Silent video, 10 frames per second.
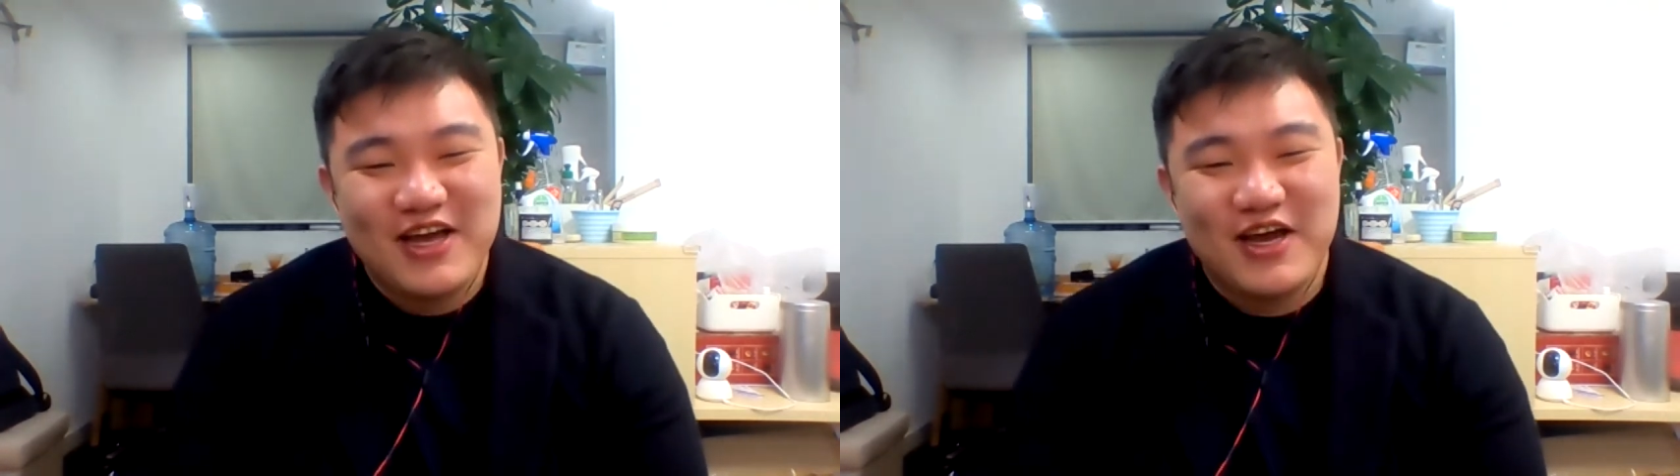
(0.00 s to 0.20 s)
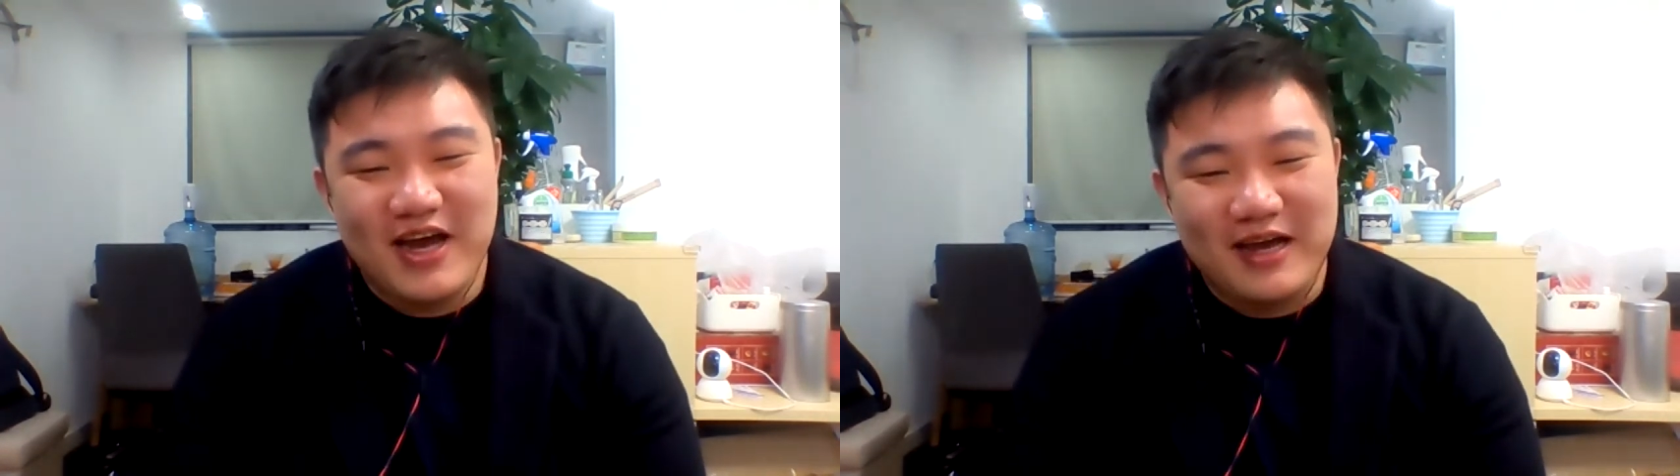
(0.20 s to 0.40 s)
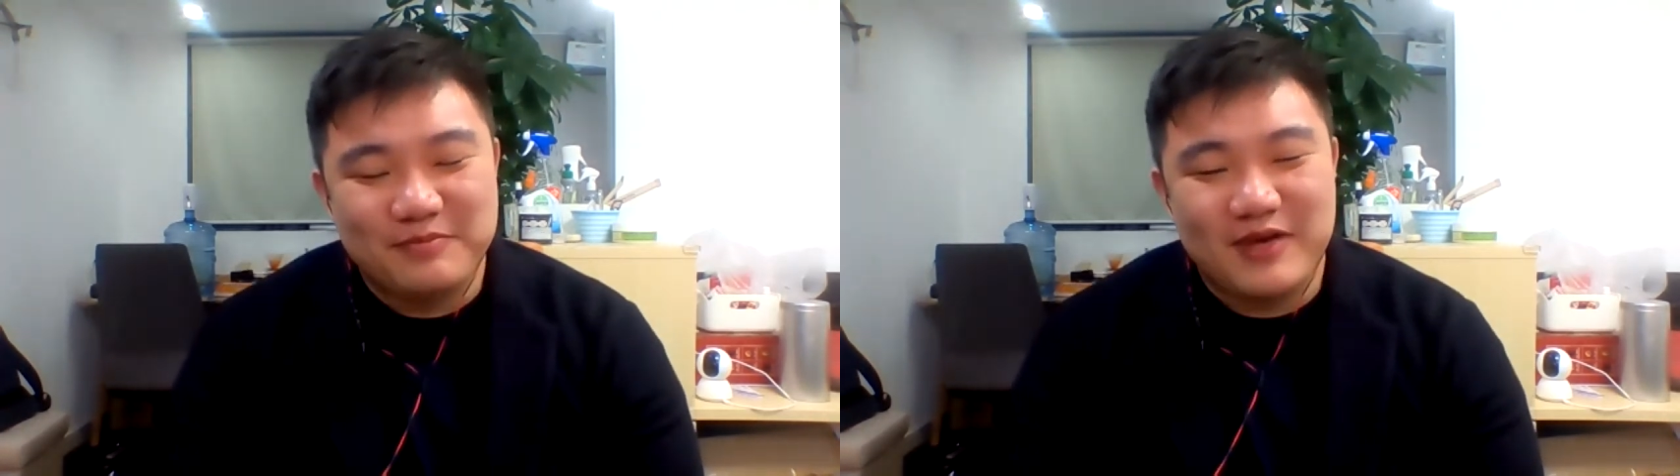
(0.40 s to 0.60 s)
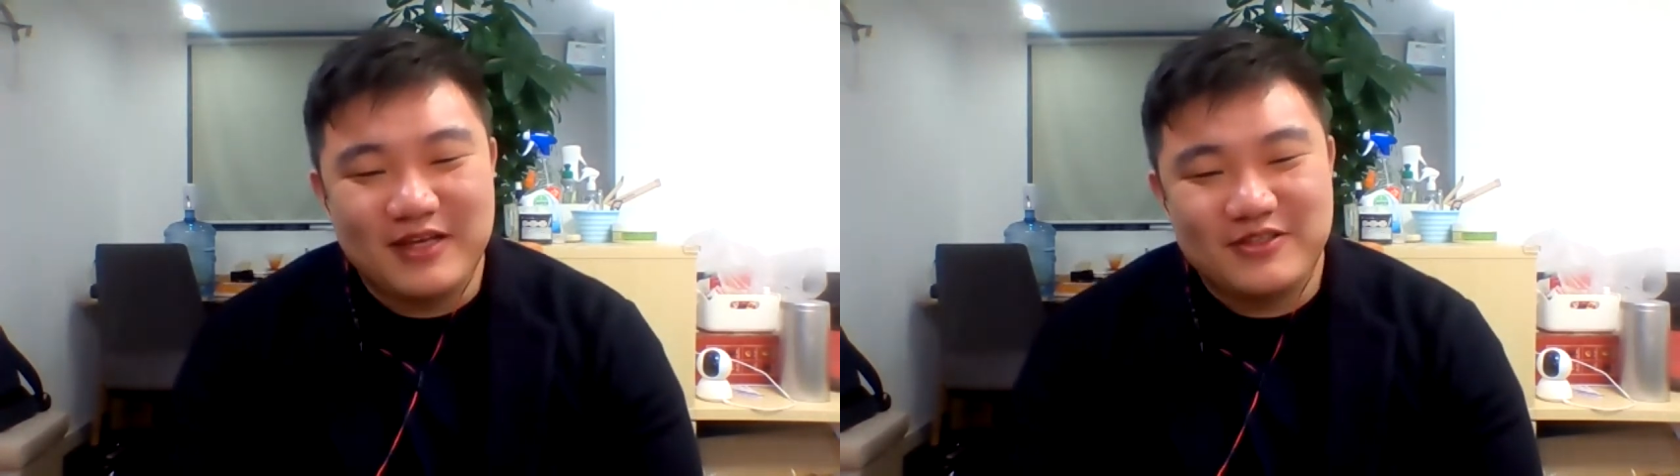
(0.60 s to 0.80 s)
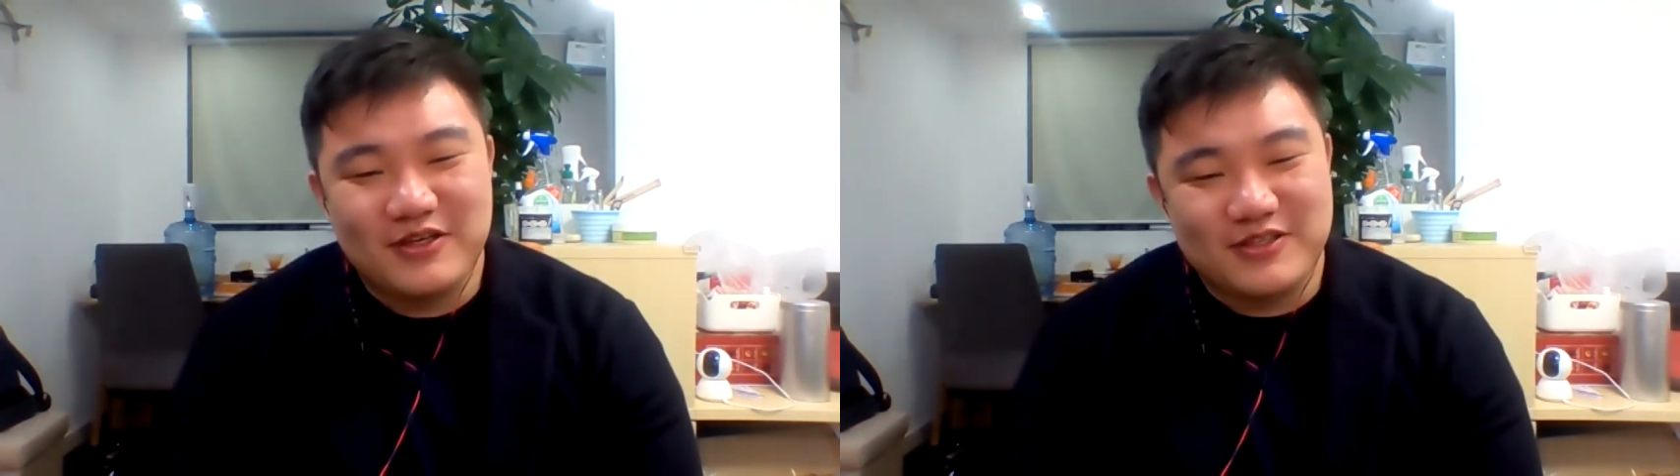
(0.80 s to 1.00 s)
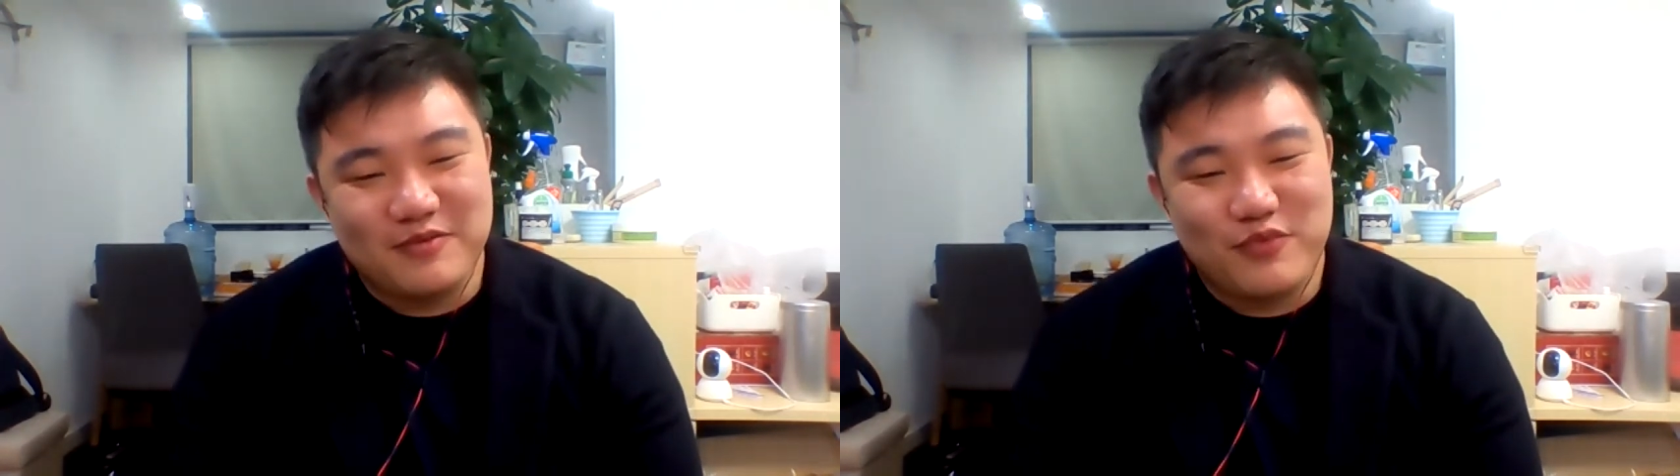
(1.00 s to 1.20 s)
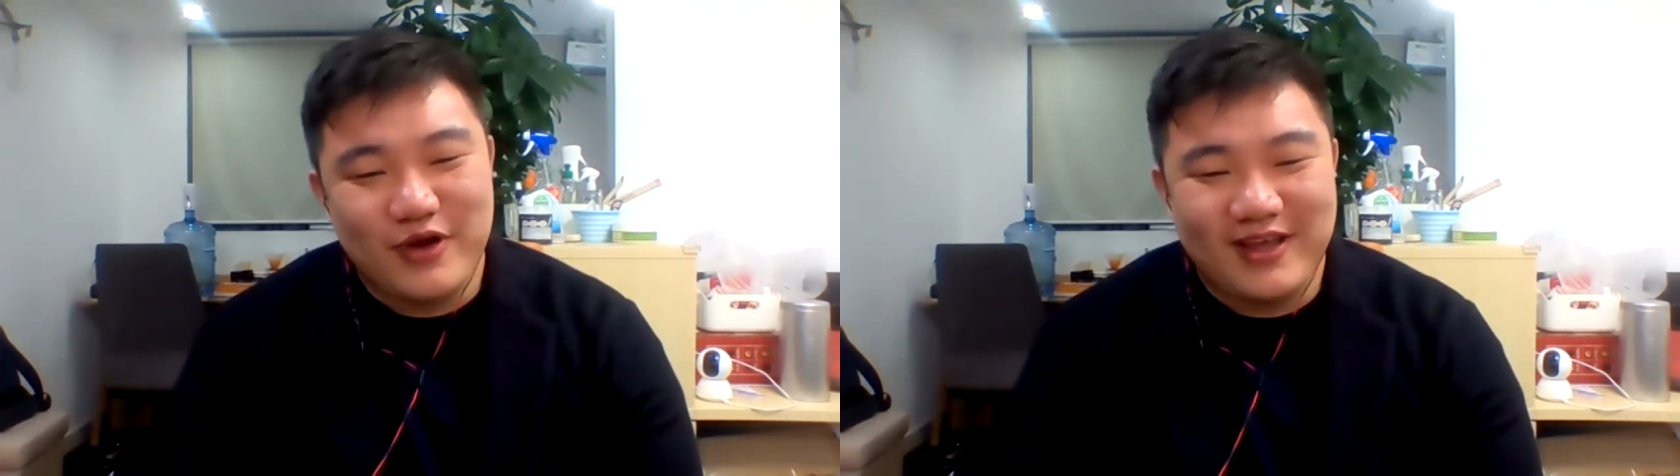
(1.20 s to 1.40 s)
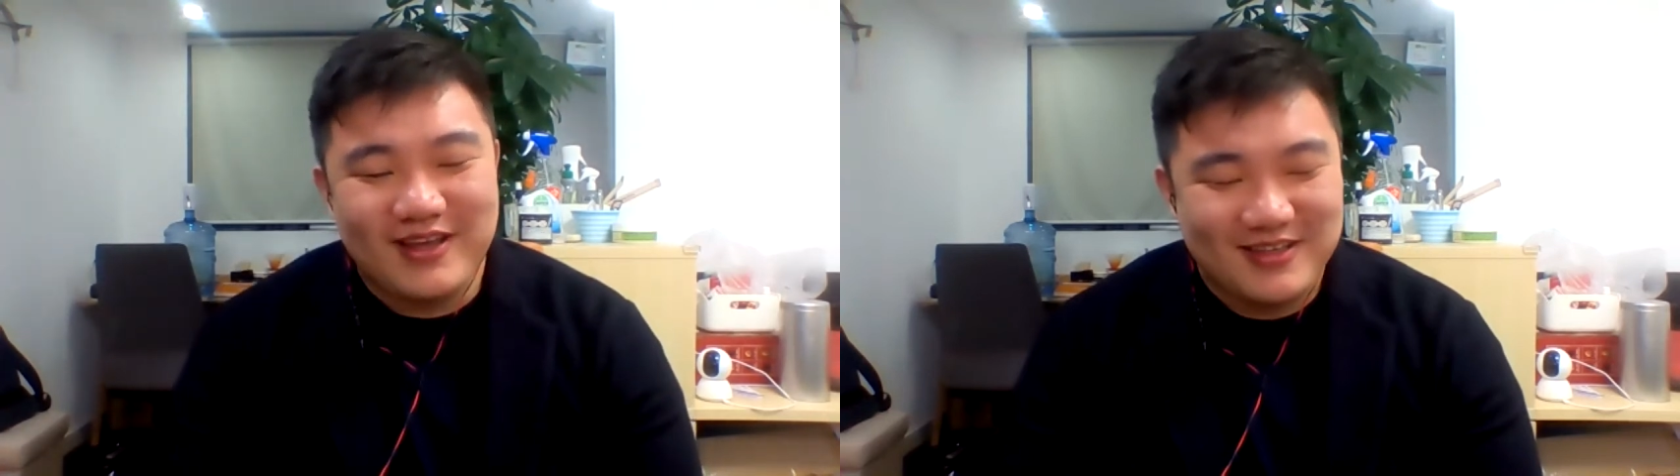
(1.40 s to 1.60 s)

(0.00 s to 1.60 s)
I took some break.